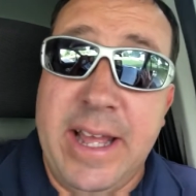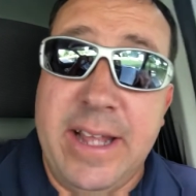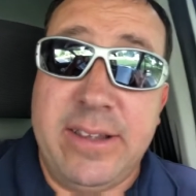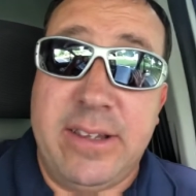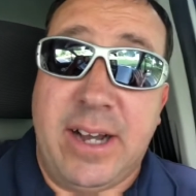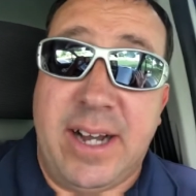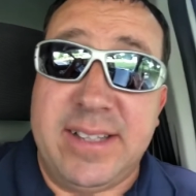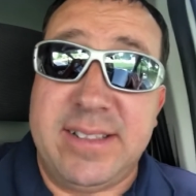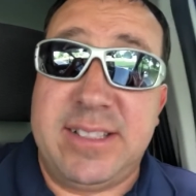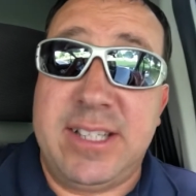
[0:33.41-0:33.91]

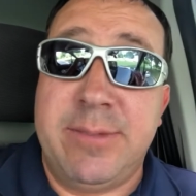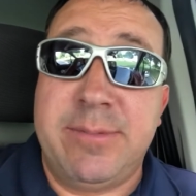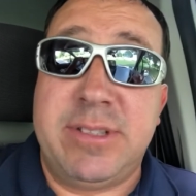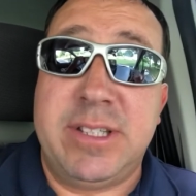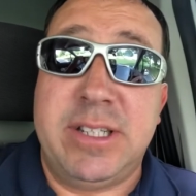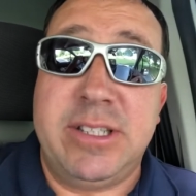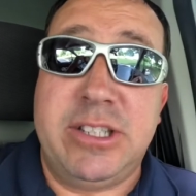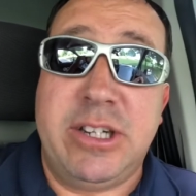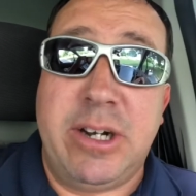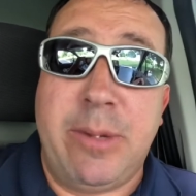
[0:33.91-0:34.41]
Don
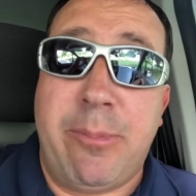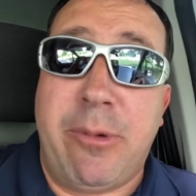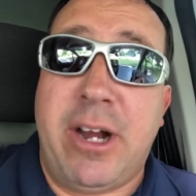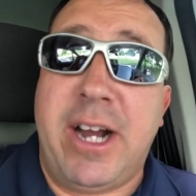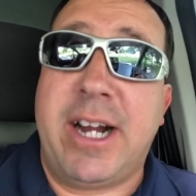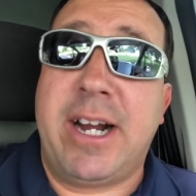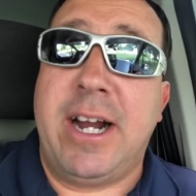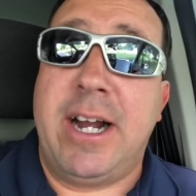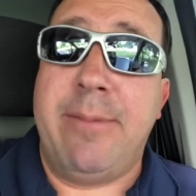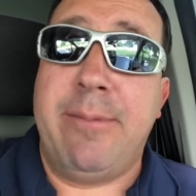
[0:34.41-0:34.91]
Simpson and Jerry
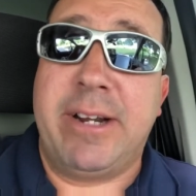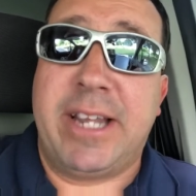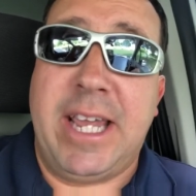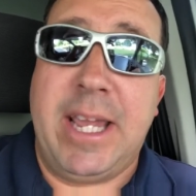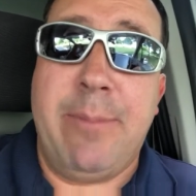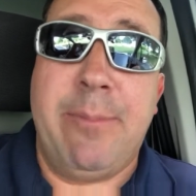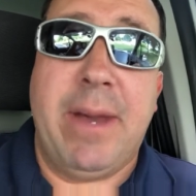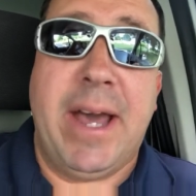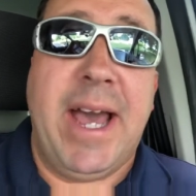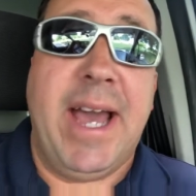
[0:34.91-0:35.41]
Bruckheimer
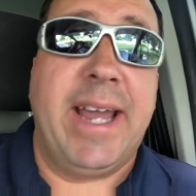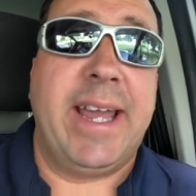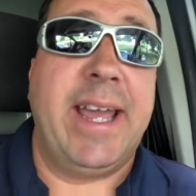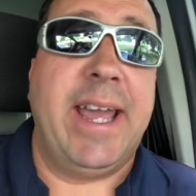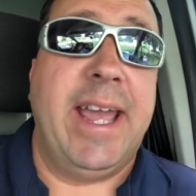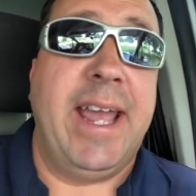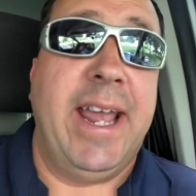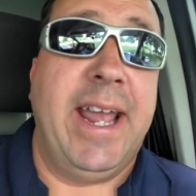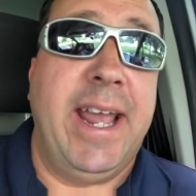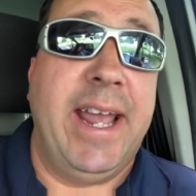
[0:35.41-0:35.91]
came back,
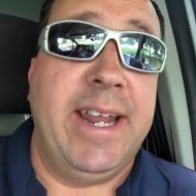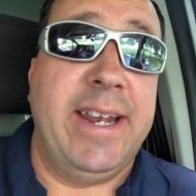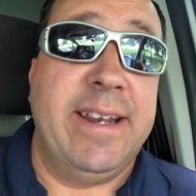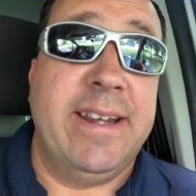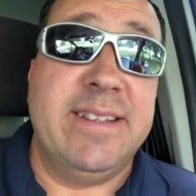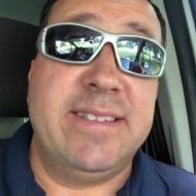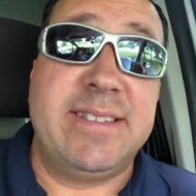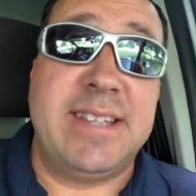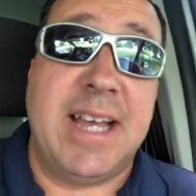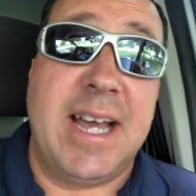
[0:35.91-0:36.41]
and
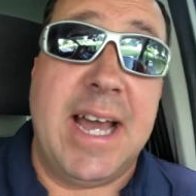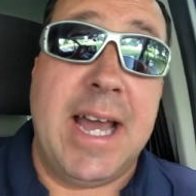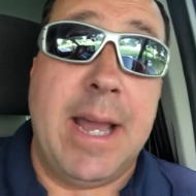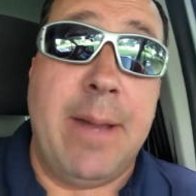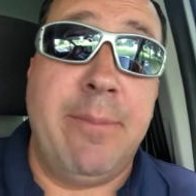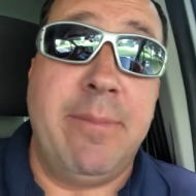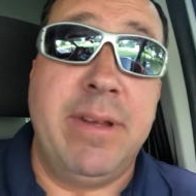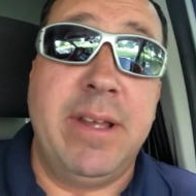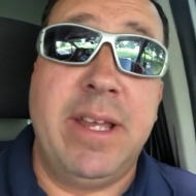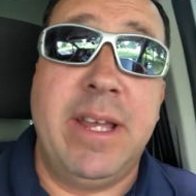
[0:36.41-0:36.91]
this
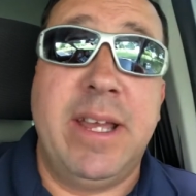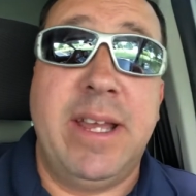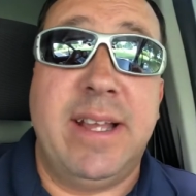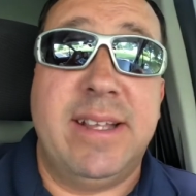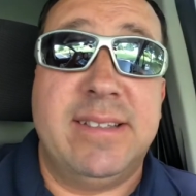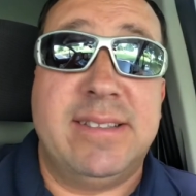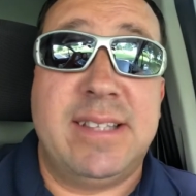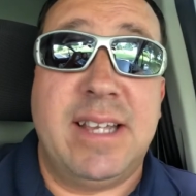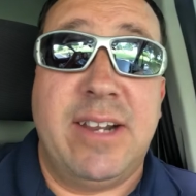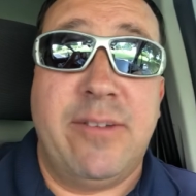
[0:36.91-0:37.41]
time,
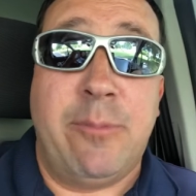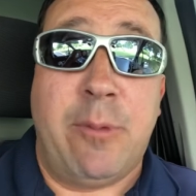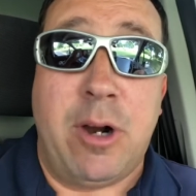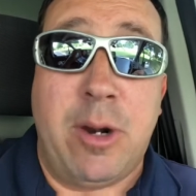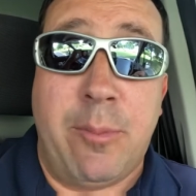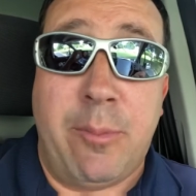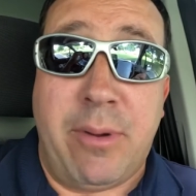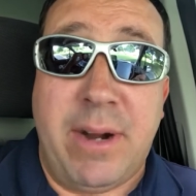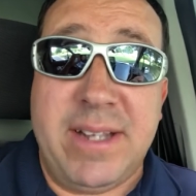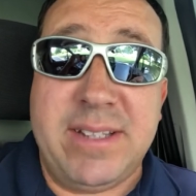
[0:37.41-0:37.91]
instead of
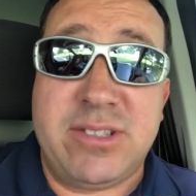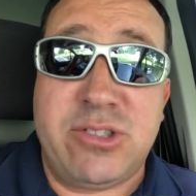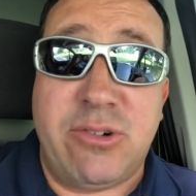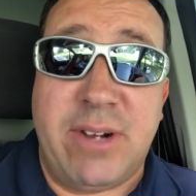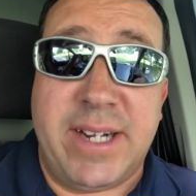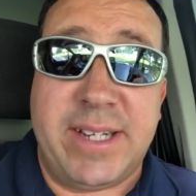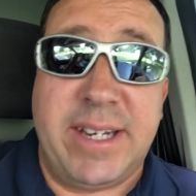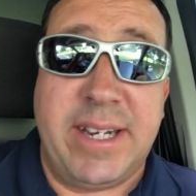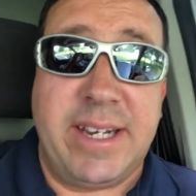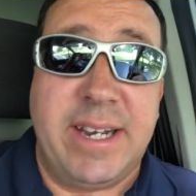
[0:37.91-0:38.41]
Martin Brest
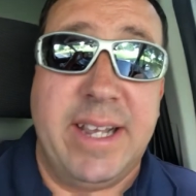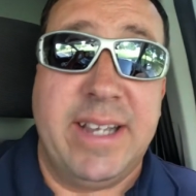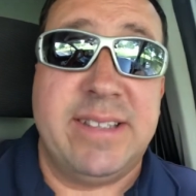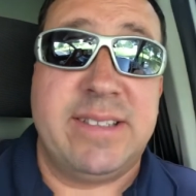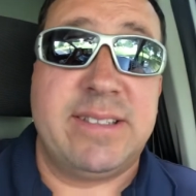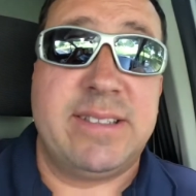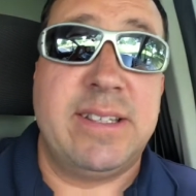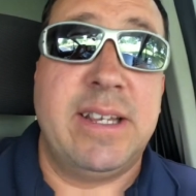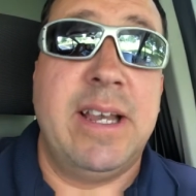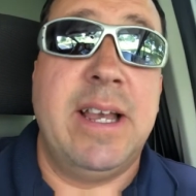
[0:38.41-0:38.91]
directing
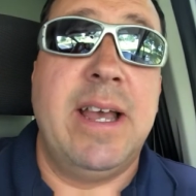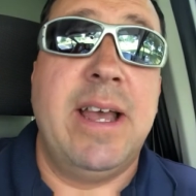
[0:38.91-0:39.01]
this,